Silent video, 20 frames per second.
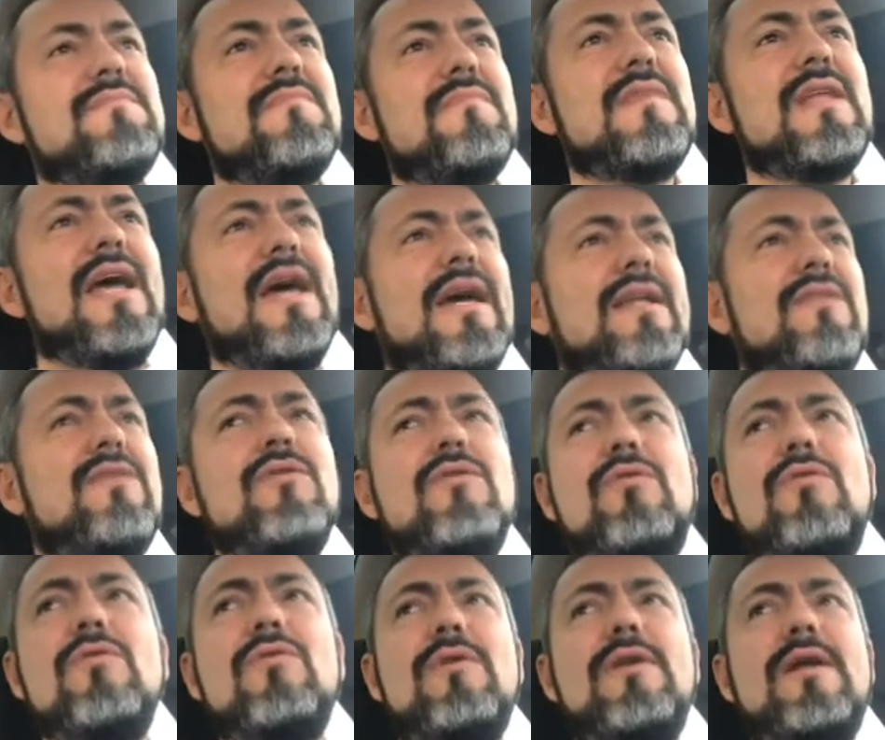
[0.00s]
and
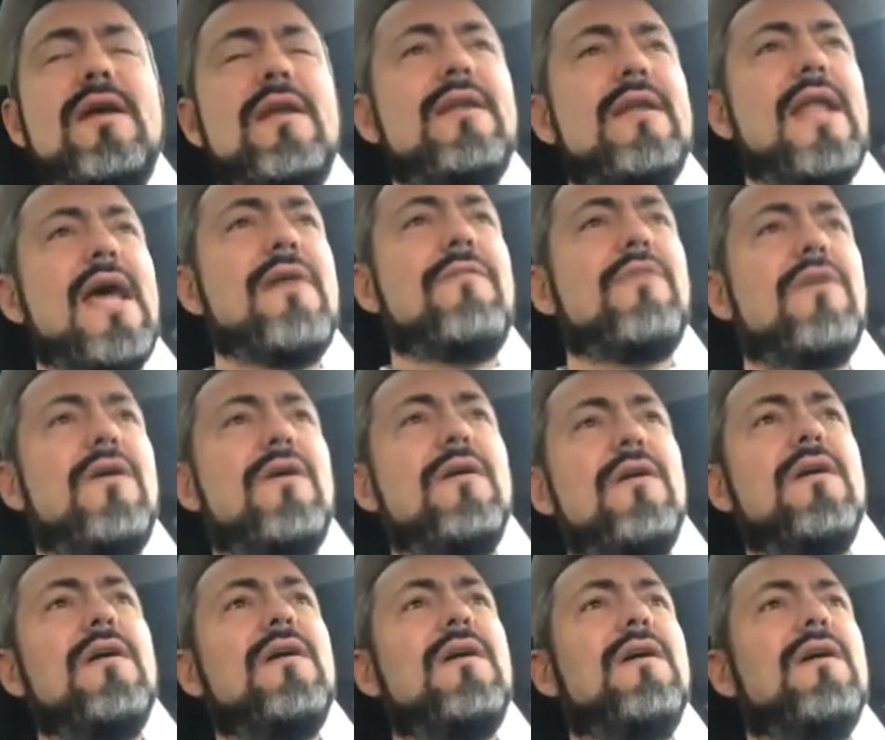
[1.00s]
you never
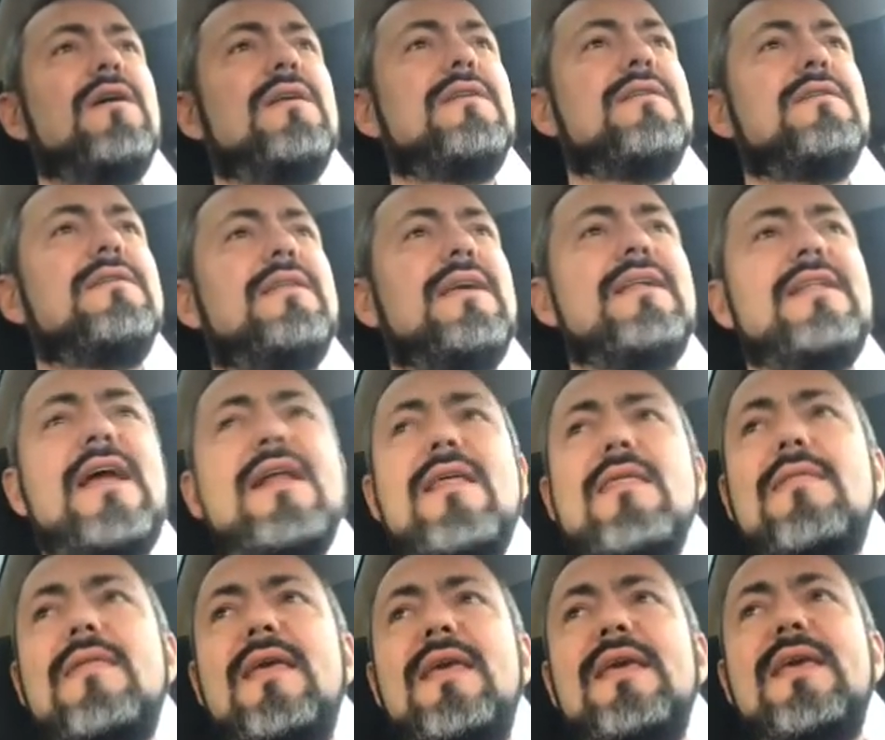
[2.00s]
did
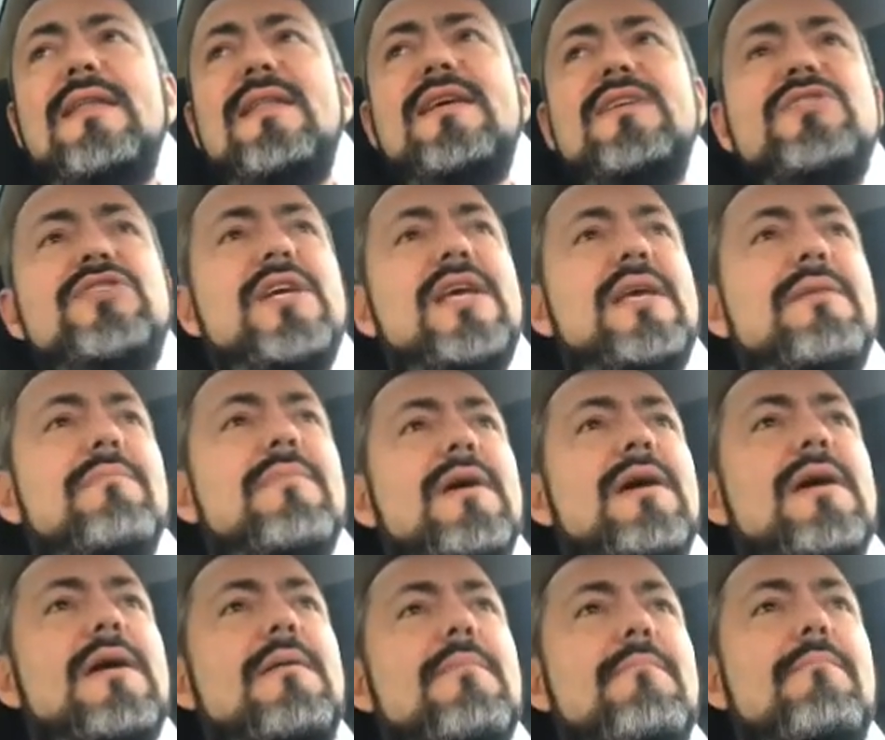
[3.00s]
anything in the gym,
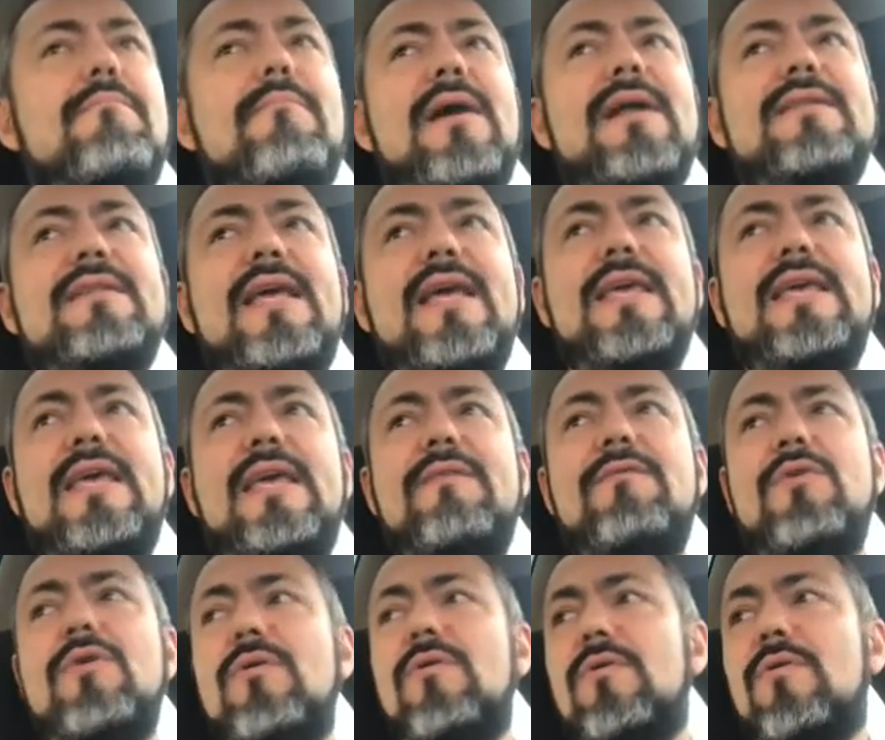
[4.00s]
but they give
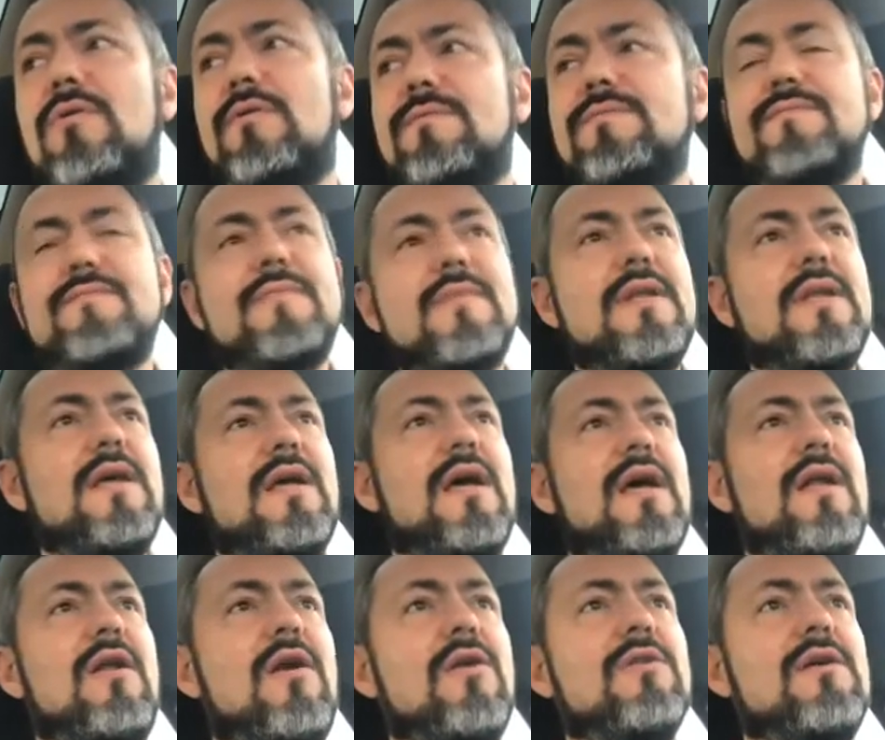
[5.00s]
you
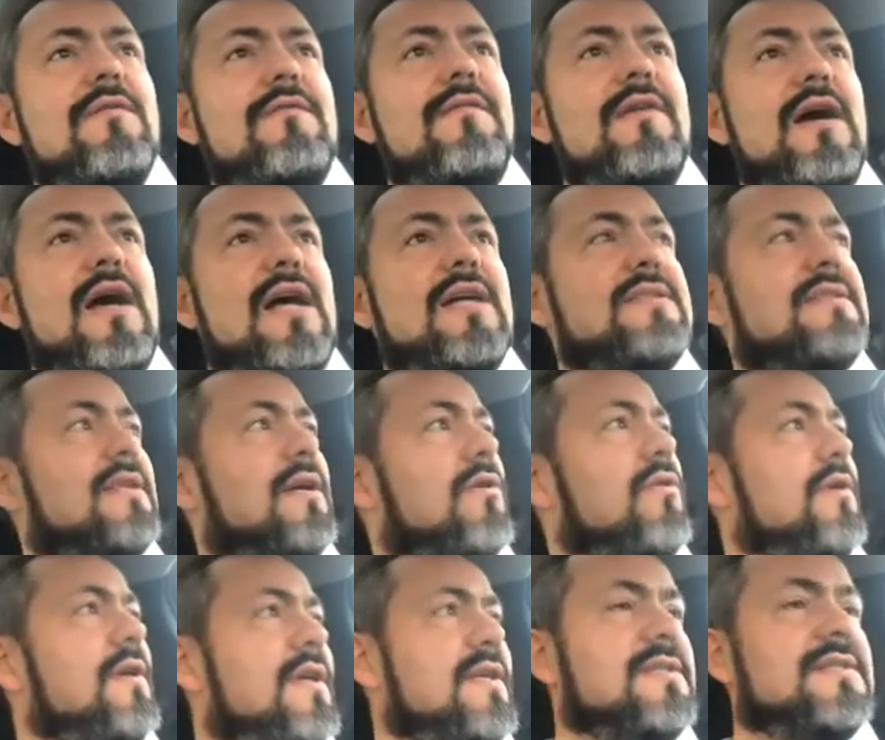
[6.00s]
a lot of
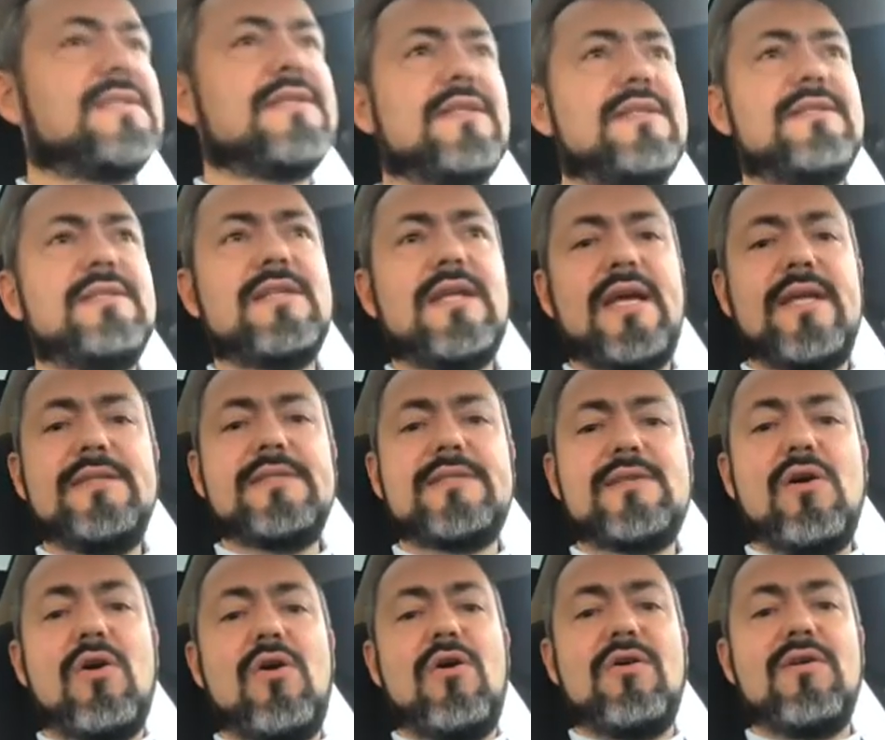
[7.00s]
steroids and
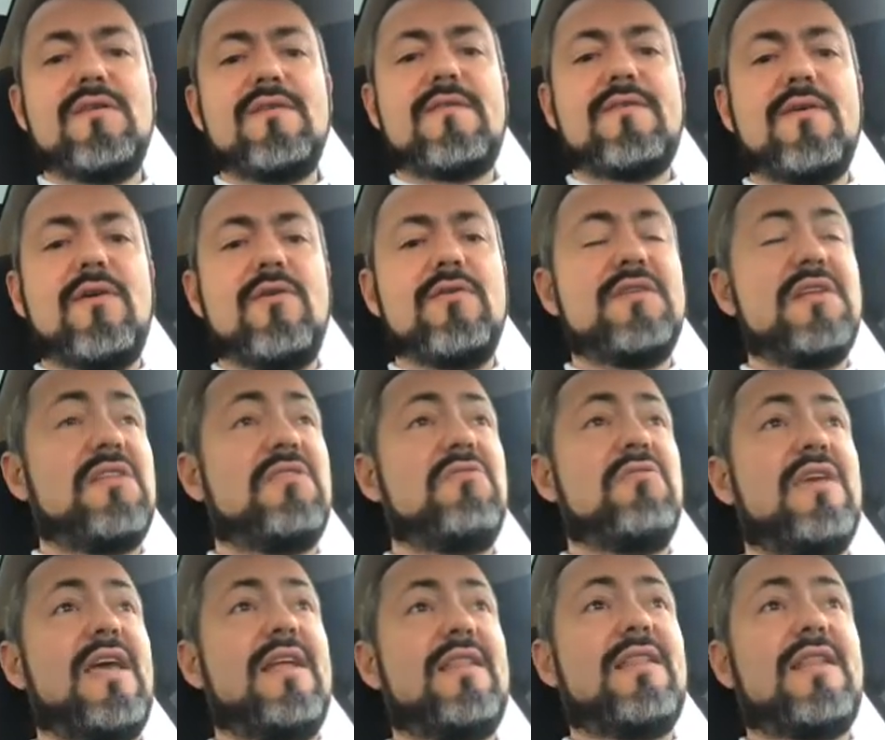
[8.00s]
so on, so that you
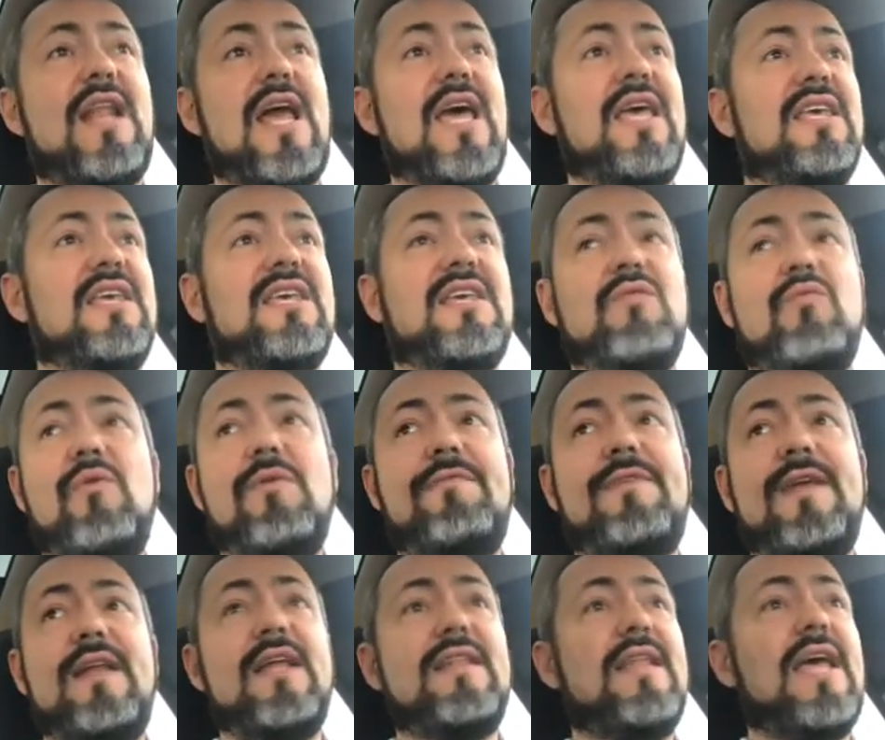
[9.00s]
get, like,
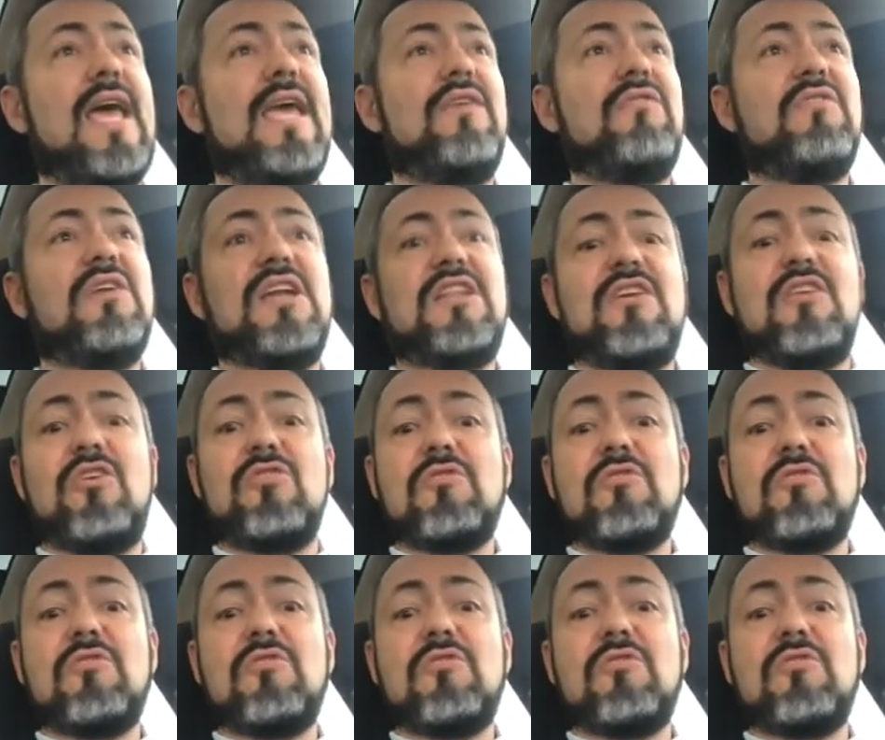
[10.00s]
within a day you get a lot of